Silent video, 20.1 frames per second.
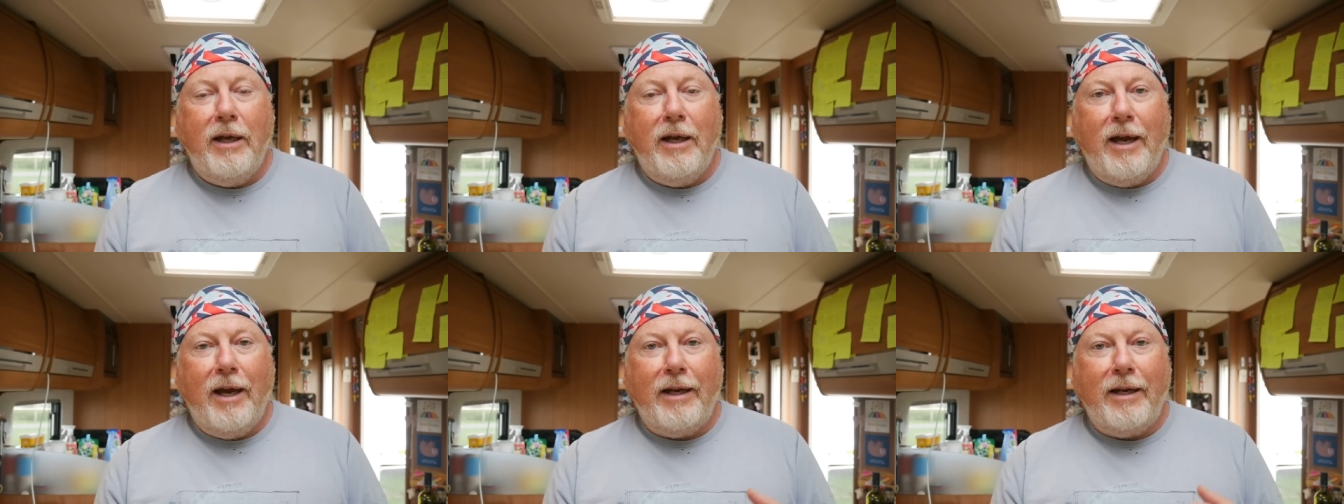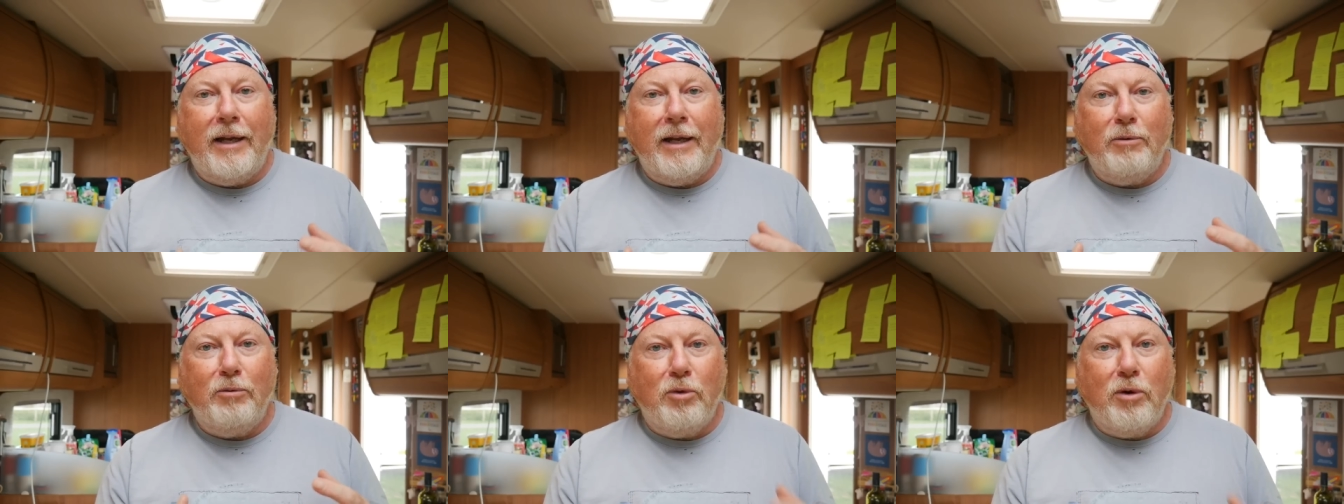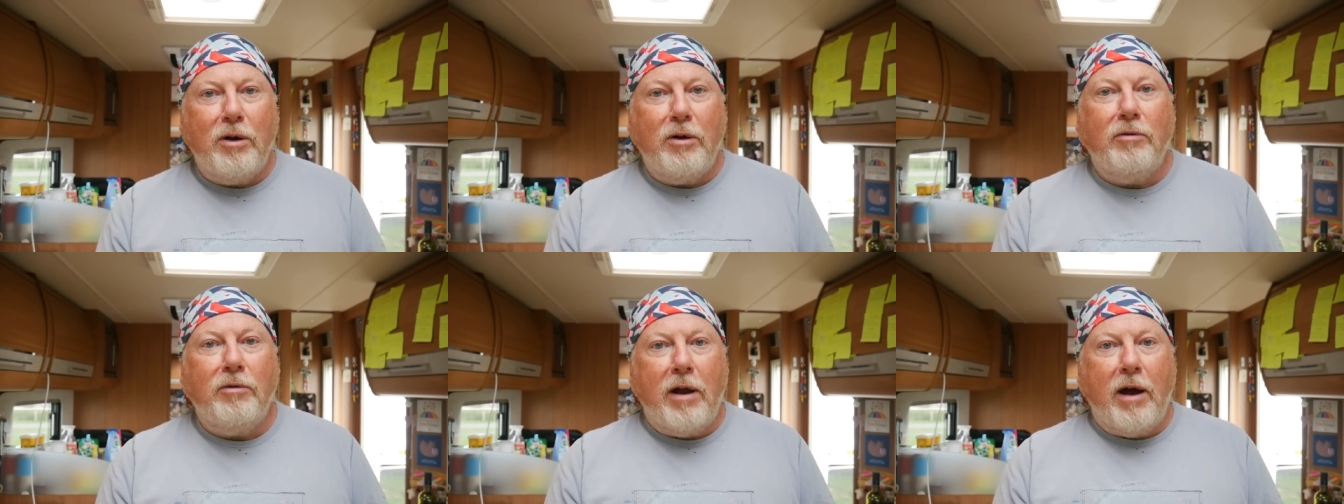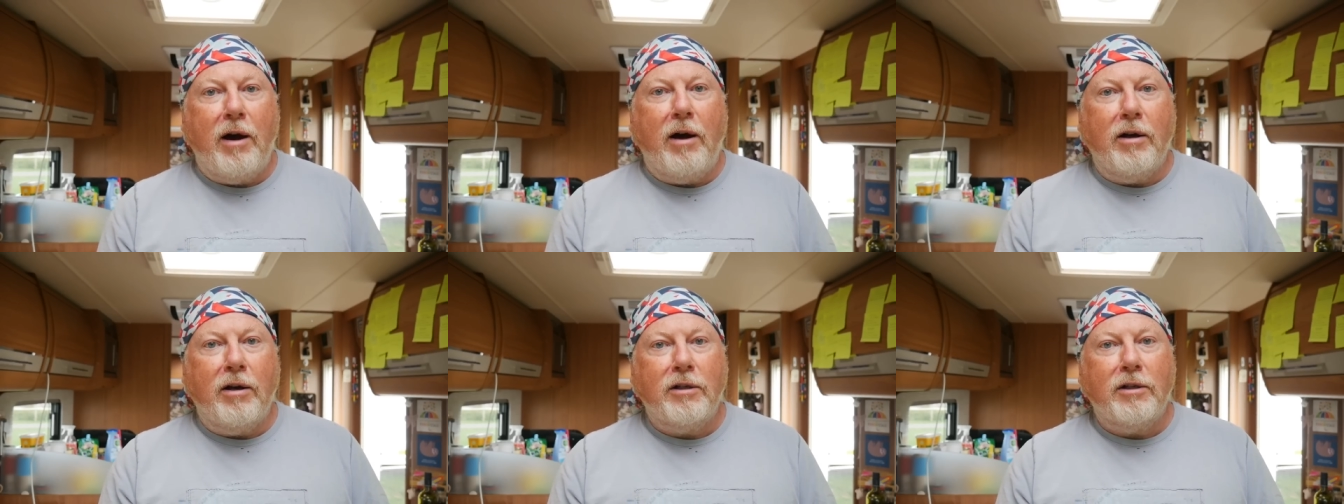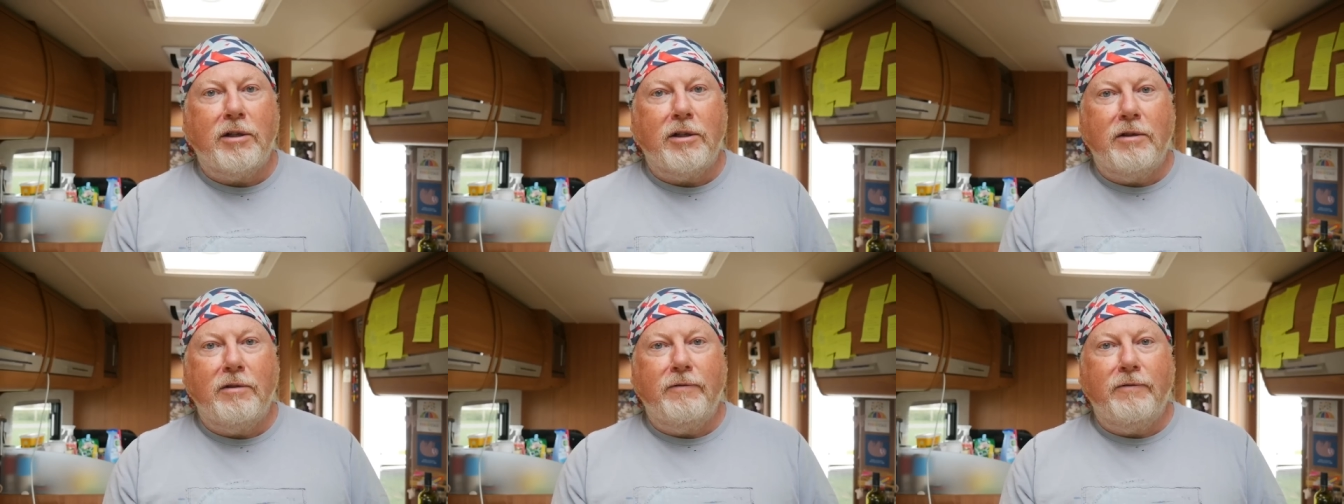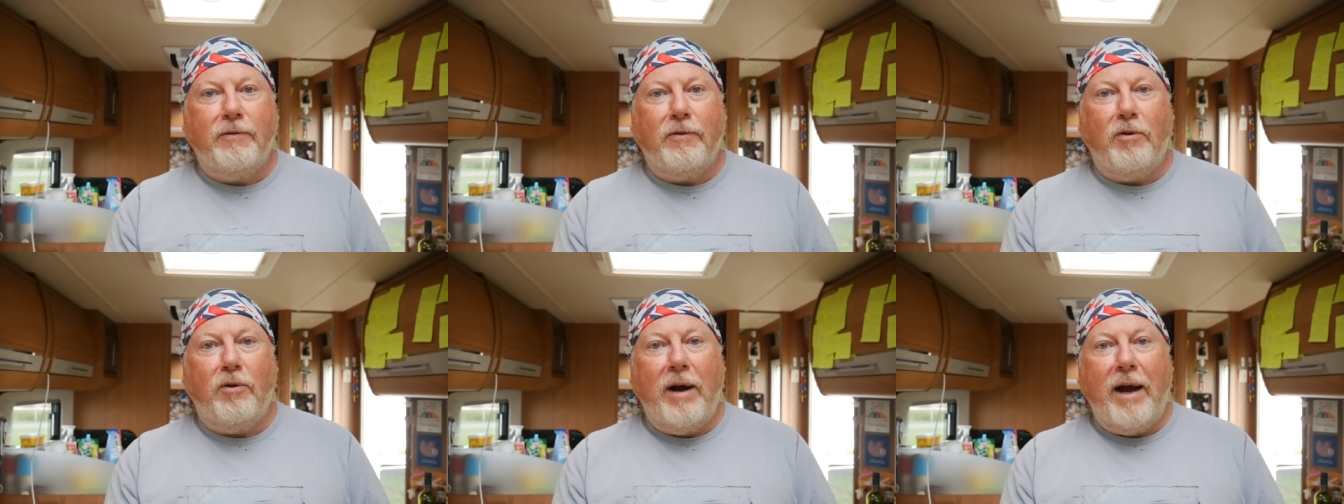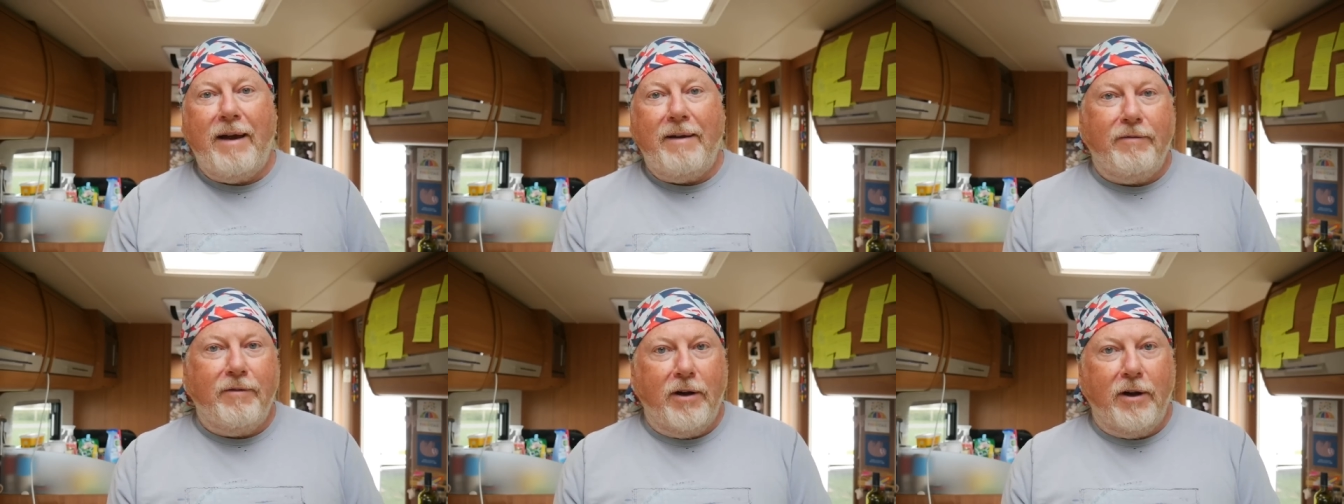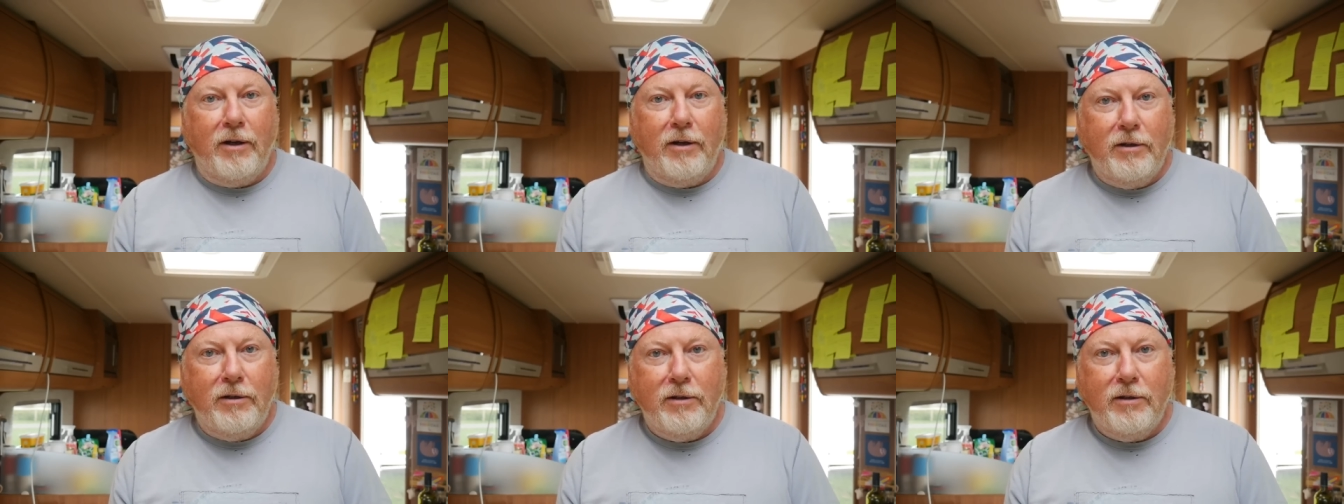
and it will last forever